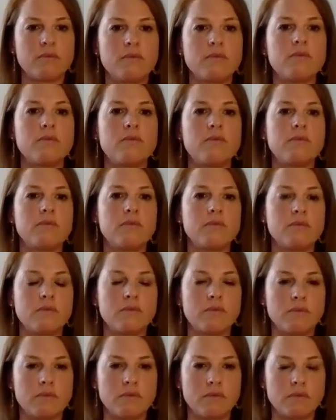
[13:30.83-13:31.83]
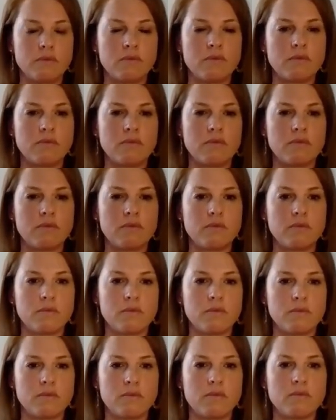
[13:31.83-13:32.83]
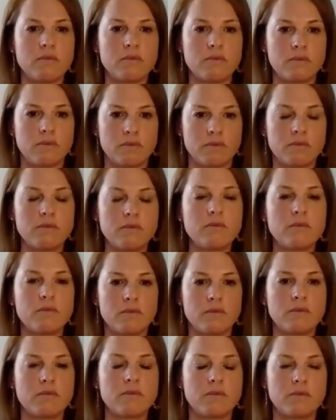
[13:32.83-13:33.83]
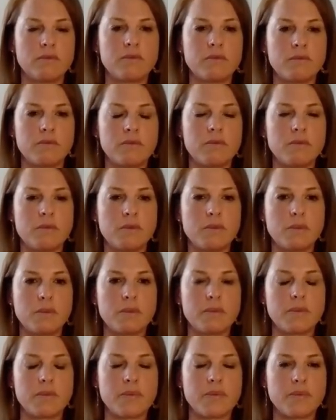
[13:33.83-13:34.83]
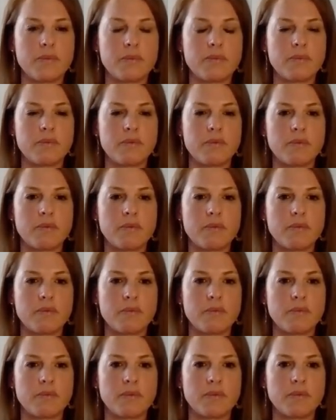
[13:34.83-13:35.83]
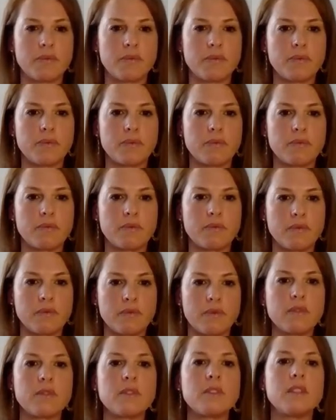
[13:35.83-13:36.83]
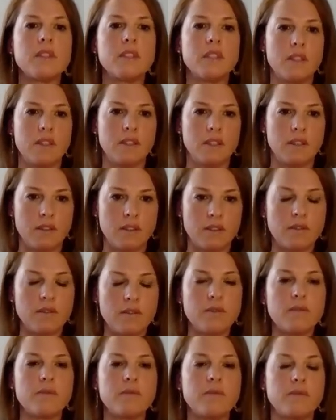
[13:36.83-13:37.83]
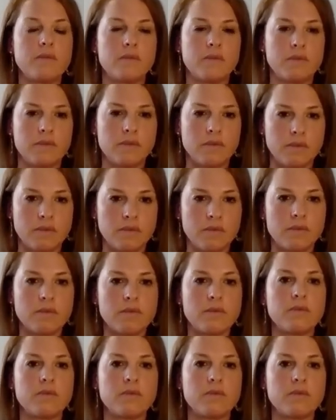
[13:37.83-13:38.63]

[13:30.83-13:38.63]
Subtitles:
This person isn't speaking.